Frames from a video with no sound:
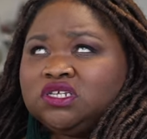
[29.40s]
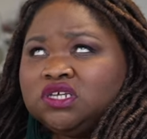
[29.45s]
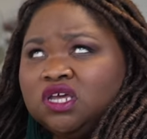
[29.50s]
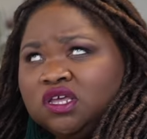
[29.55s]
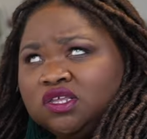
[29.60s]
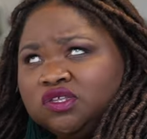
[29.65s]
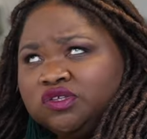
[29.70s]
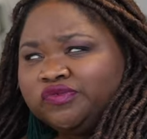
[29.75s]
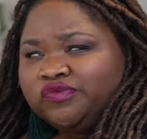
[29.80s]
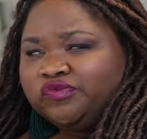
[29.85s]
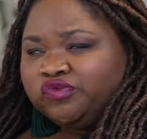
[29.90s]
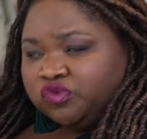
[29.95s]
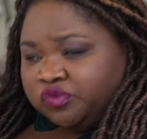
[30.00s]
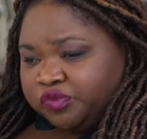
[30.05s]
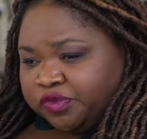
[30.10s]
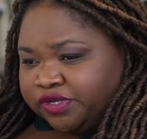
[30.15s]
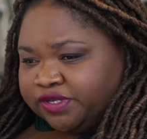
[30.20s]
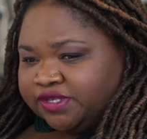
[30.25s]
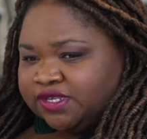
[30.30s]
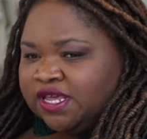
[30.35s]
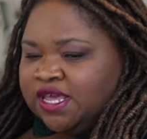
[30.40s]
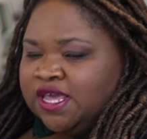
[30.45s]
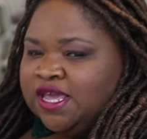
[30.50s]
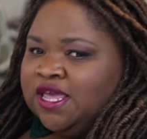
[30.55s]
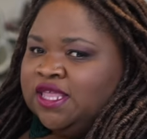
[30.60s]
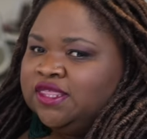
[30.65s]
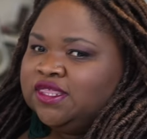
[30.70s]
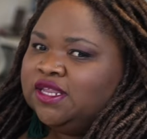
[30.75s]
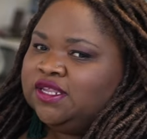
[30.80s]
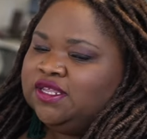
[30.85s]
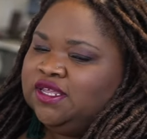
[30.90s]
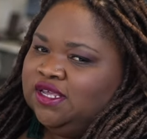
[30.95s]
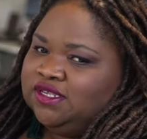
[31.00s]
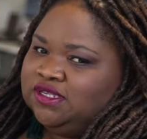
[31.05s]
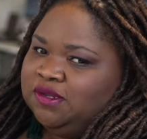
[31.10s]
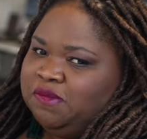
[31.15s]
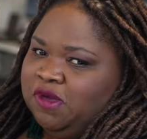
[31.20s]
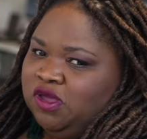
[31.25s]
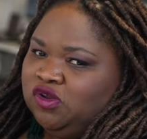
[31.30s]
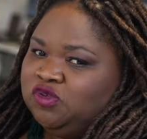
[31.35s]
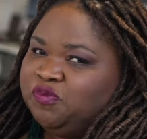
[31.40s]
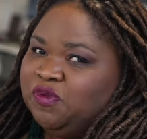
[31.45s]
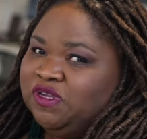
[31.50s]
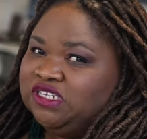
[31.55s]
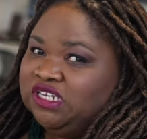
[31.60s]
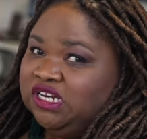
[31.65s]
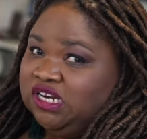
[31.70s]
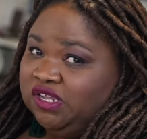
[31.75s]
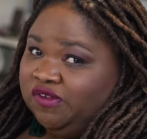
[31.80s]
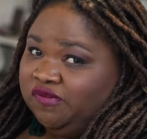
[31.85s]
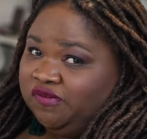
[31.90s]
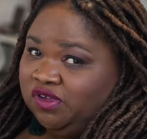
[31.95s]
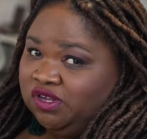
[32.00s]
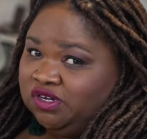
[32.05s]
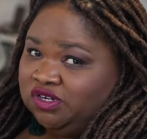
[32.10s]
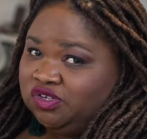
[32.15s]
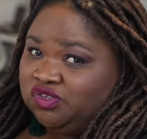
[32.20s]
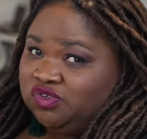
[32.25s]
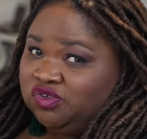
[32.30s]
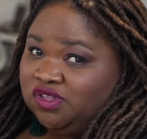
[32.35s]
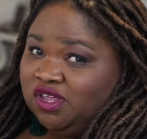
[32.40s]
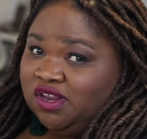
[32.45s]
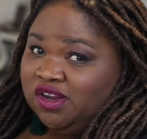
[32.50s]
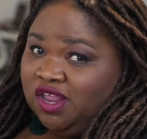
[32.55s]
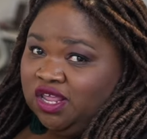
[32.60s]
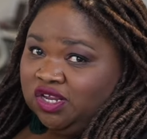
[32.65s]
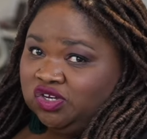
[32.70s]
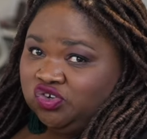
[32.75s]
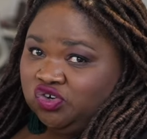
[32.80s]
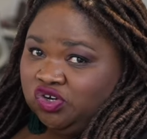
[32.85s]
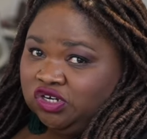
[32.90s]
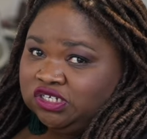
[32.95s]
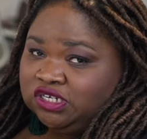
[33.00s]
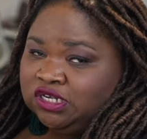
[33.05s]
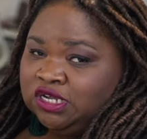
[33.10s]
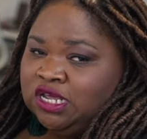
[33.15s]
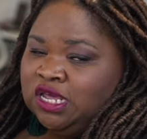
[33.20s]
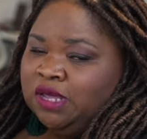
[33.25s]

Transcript: tons of rumors, that here's a man who's been delivered to the electorate